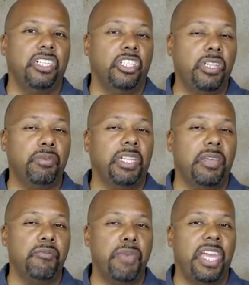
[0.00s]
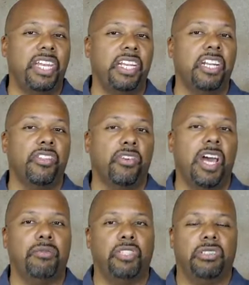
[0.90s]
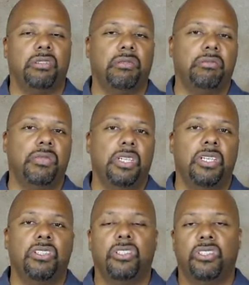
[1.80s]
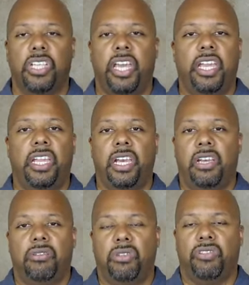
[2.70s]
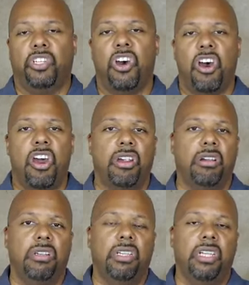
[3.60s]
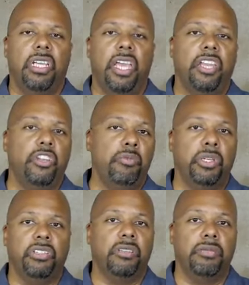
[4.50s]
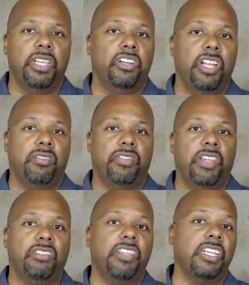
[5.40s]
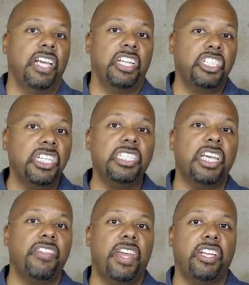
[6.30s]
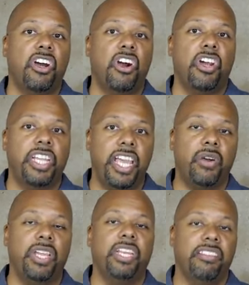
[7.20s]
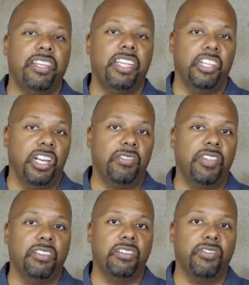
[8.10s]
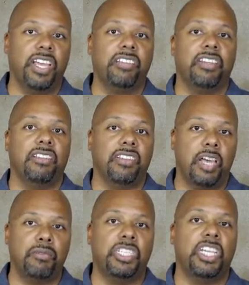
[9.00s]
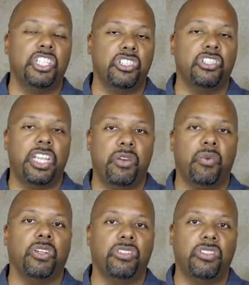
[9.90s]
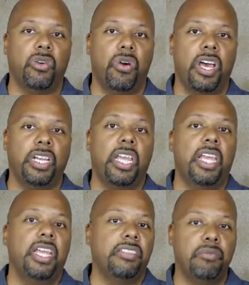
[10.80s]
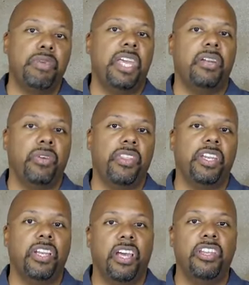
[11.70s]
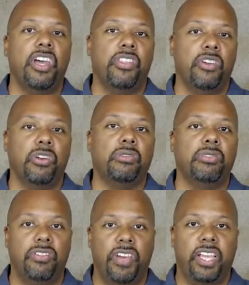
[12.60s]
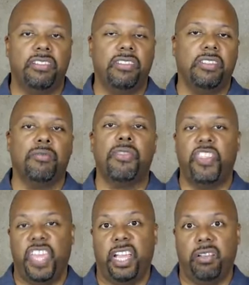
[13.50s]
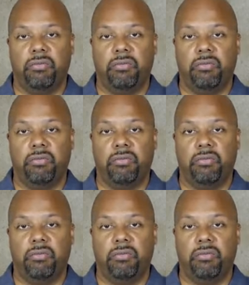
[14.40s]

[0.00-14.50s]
typically embedded in other objects. So say you have a car, and you put some Internet of Things technology inside that car, and now it is an Internet of Things device. It is computational, network, and so on. It's embedded within another device, something.